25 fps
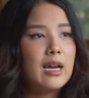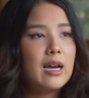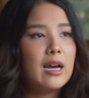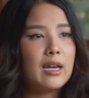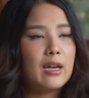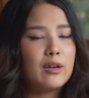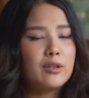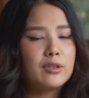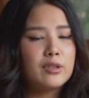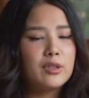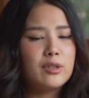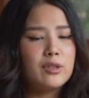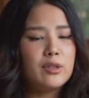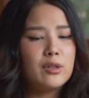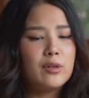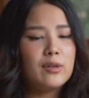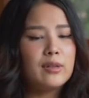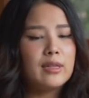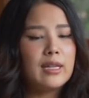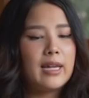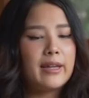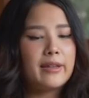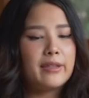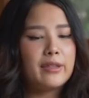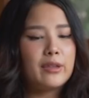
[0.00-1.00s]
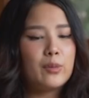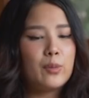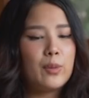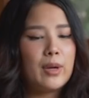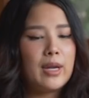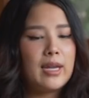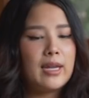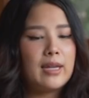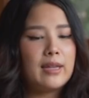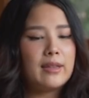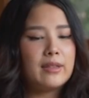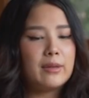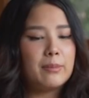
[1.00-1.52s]
I also don't like the
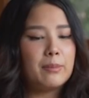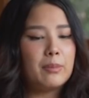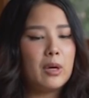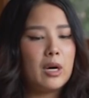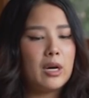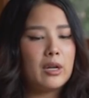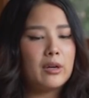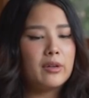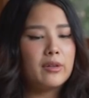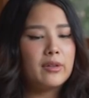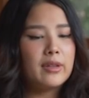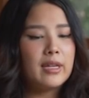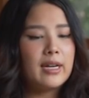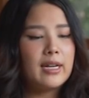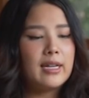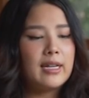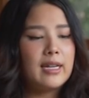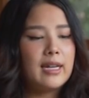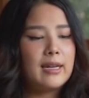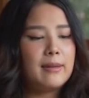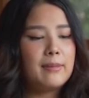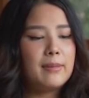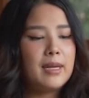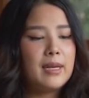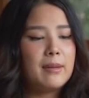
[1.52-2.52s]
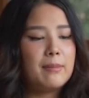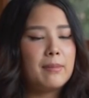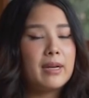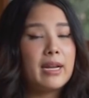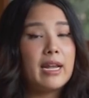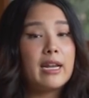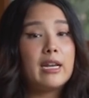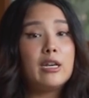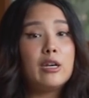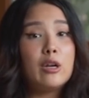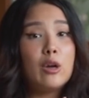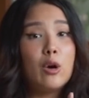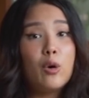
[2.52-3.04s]
way the bottle that it came in, but
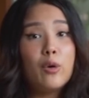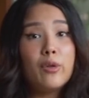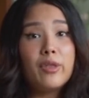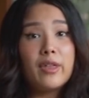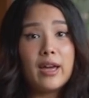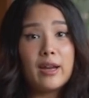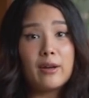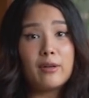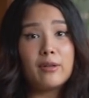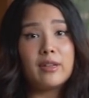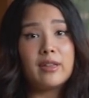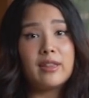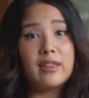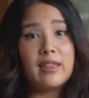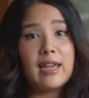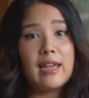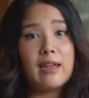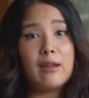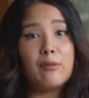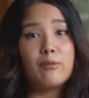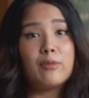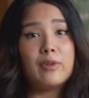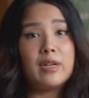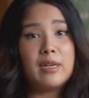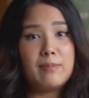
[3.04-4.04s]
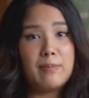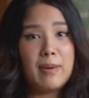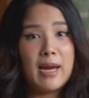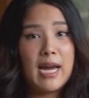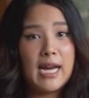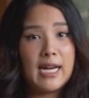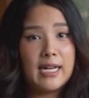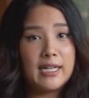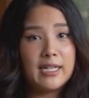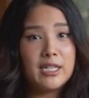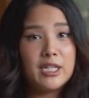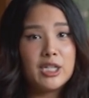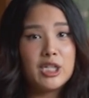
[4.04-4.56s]
I know that they
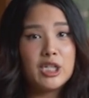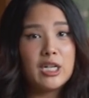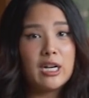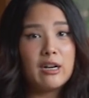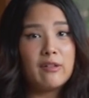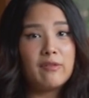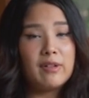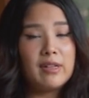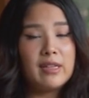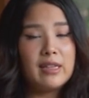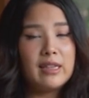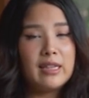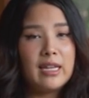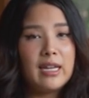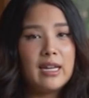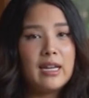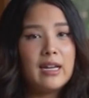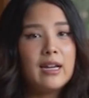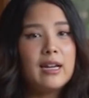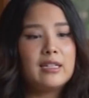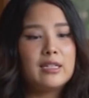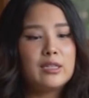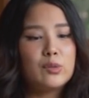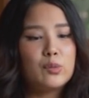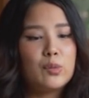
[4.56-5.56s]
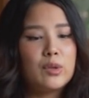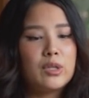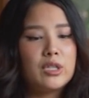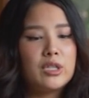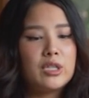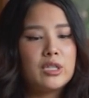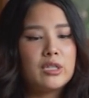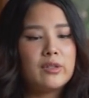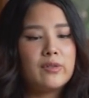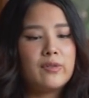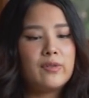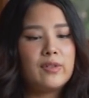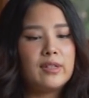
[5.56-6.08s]
repackaged everything. This one
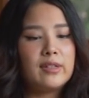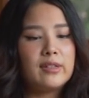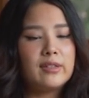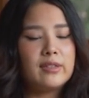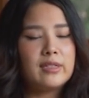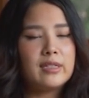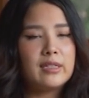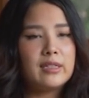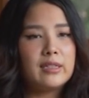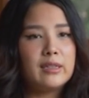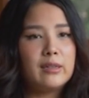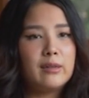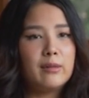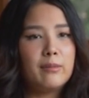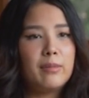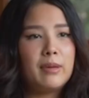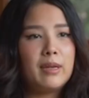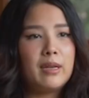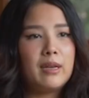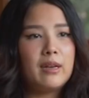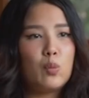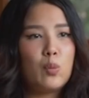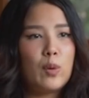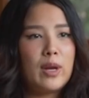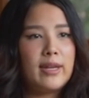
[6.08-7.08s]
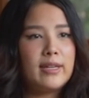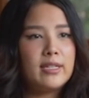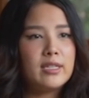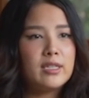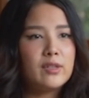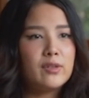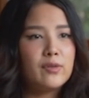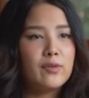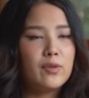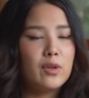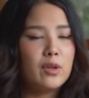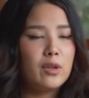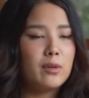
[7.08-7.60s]
just feels a little bit
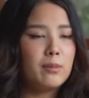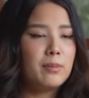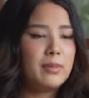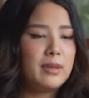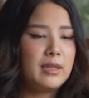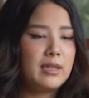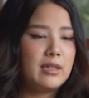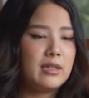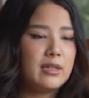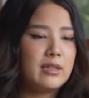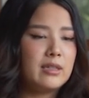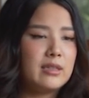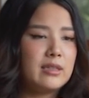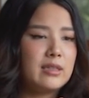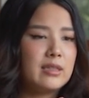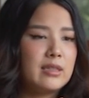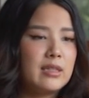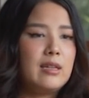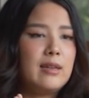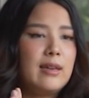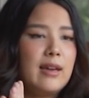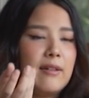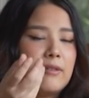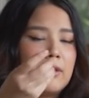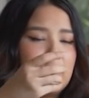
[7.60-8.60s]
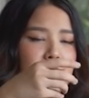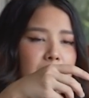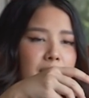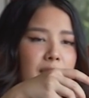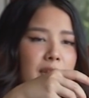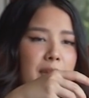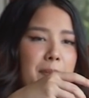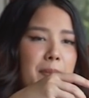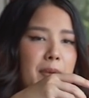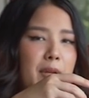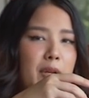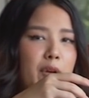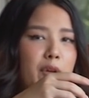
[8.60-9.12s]
wasteful because you have to
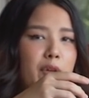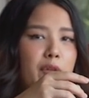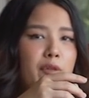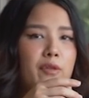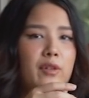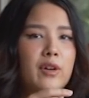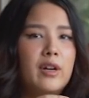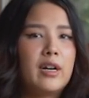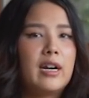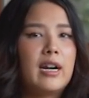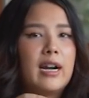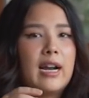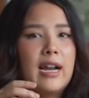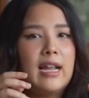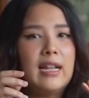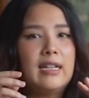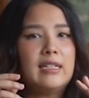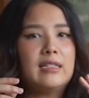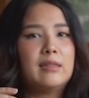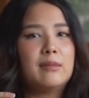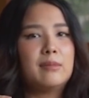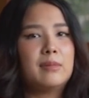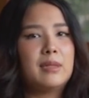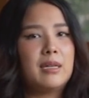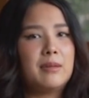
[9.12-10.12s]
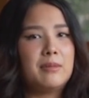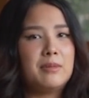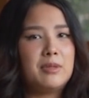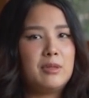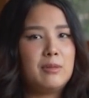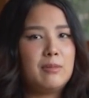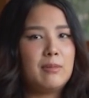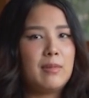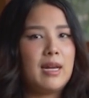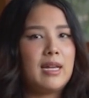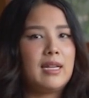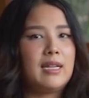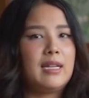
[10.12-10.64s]
flip it over and sometimes
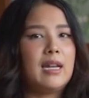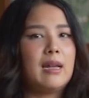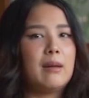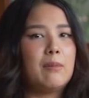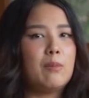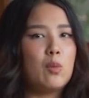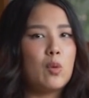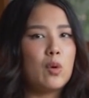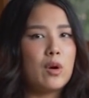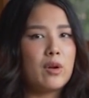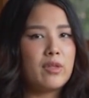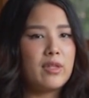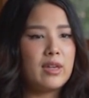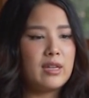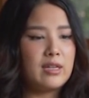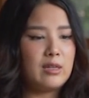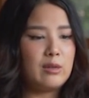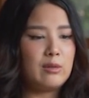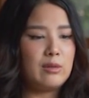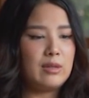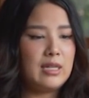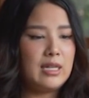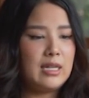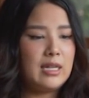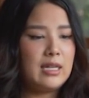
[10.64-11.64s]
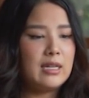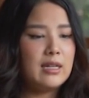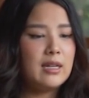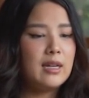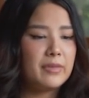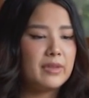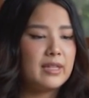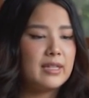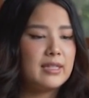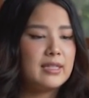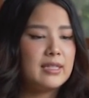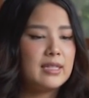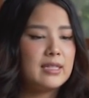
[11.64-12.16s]
you might get more than you need.
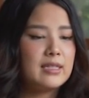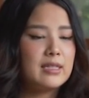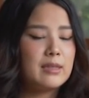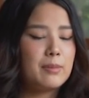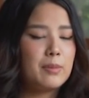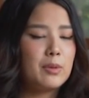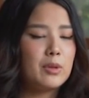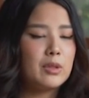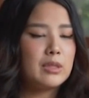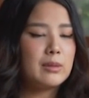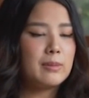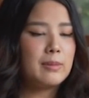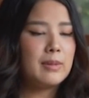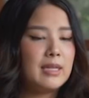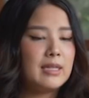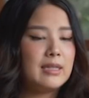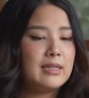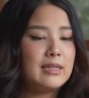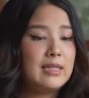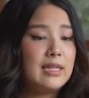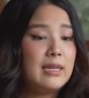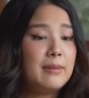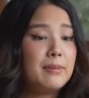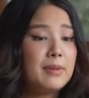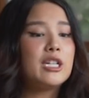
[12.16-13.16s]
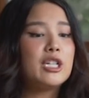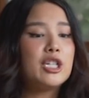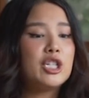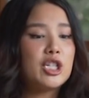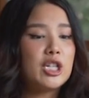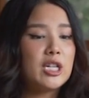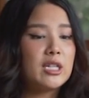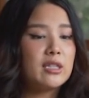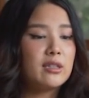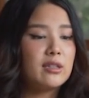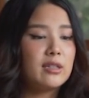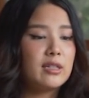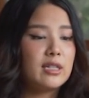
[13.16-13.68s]
This is supposed to a deep,
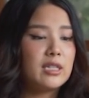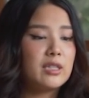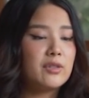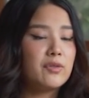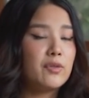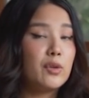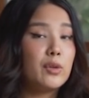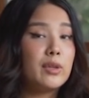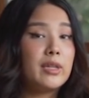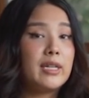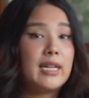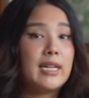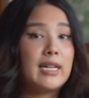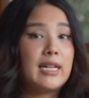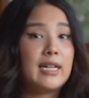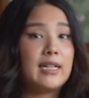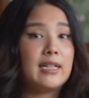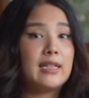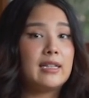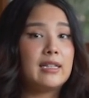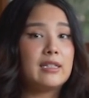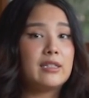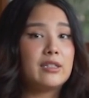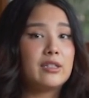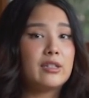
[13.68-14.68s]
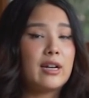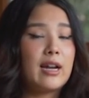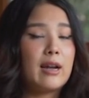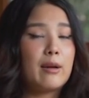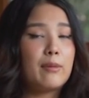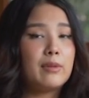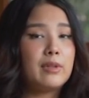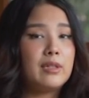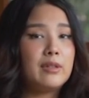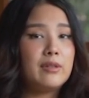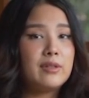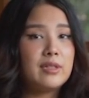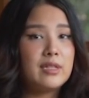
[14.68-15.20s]
gentle exfoliating cleanser. I
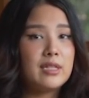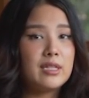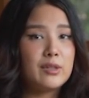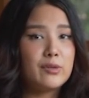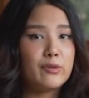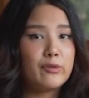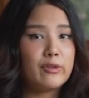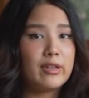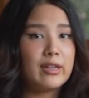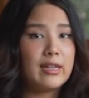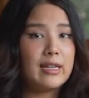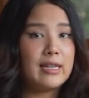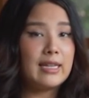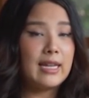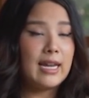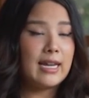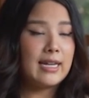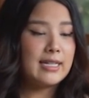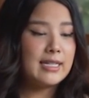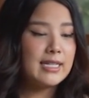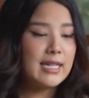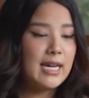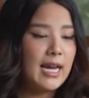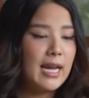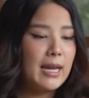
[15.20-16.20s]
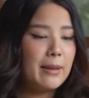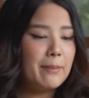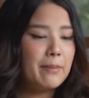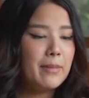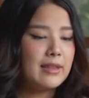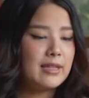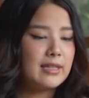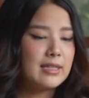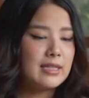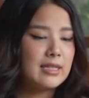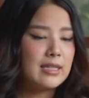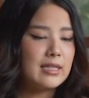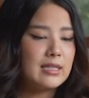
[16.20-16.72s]
would use this for the nighttime.
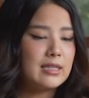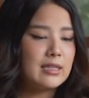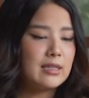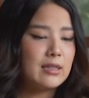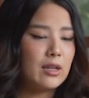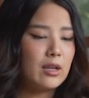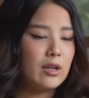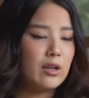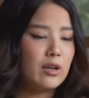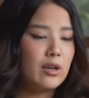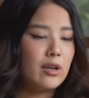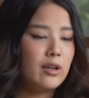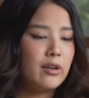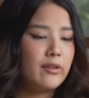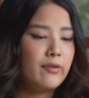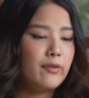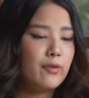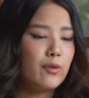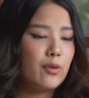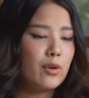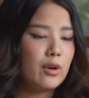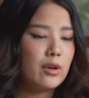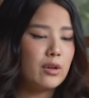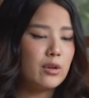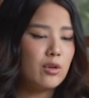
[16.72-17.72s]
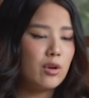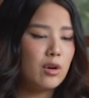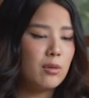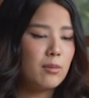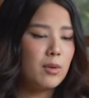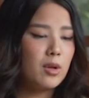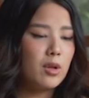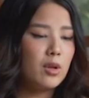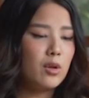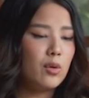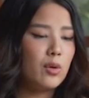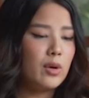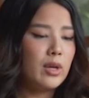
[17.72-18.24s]
This is good for
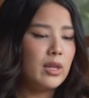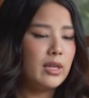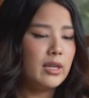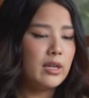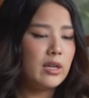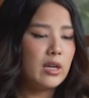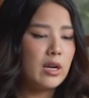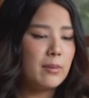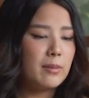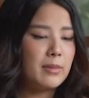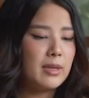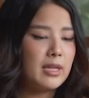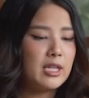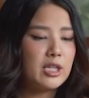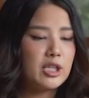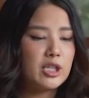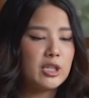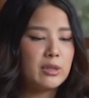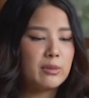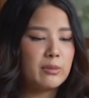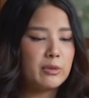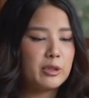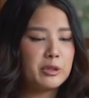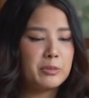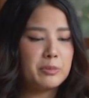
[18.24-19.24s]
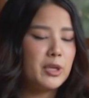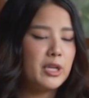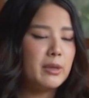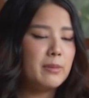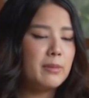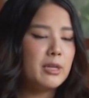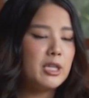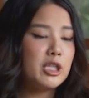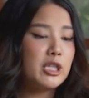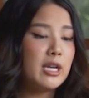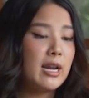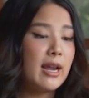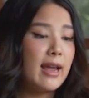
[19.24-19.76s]
normal oily combination, which pretty
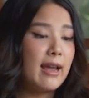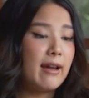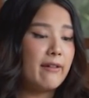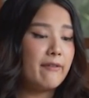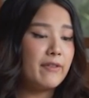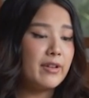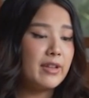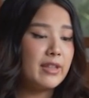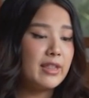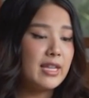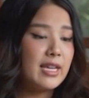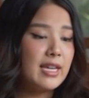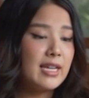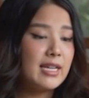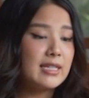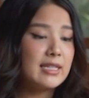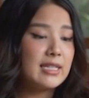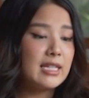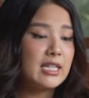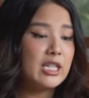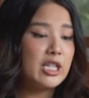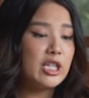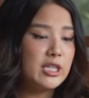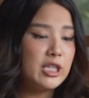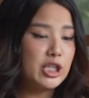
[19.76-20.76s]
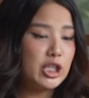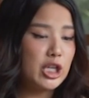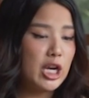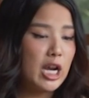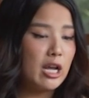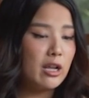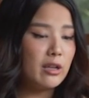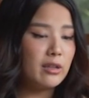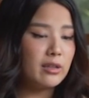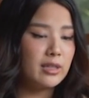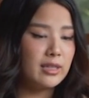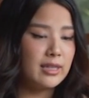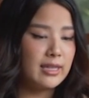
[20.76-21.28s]
much everything. It's a
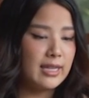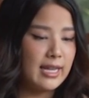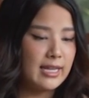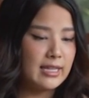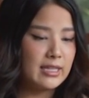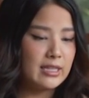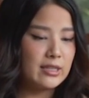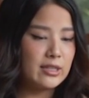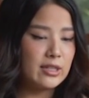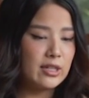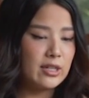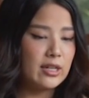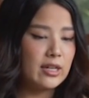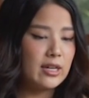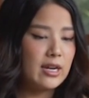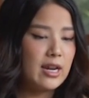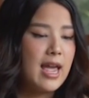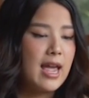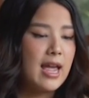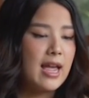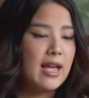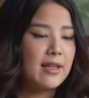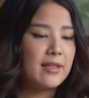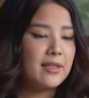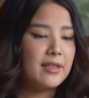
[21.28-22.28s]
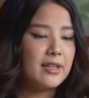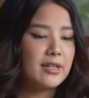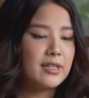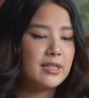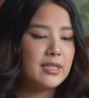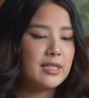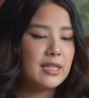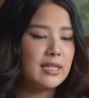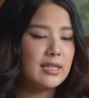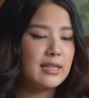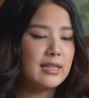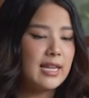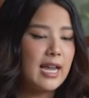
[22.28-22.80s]
gel cleanser and
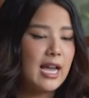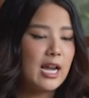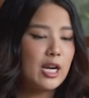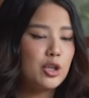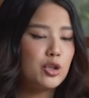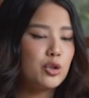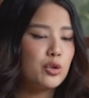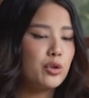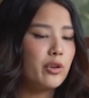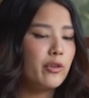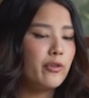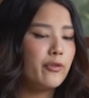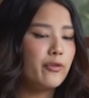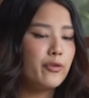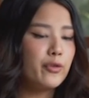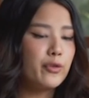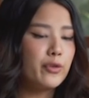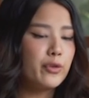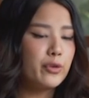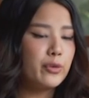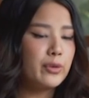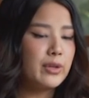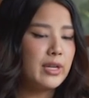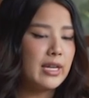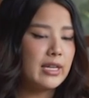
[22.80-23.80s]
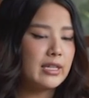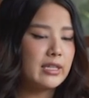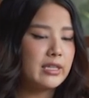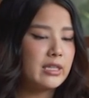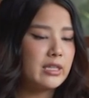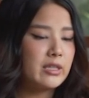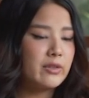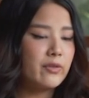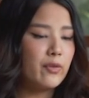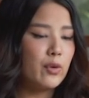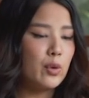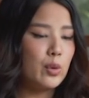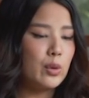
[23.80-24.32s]
there's a natural fruit
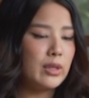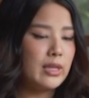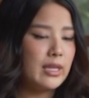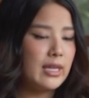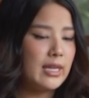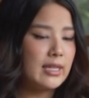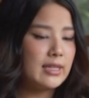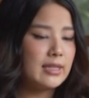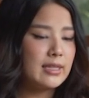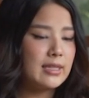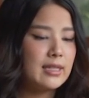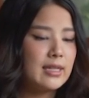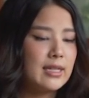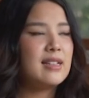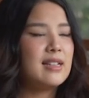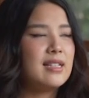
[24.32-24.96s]
exfoliant.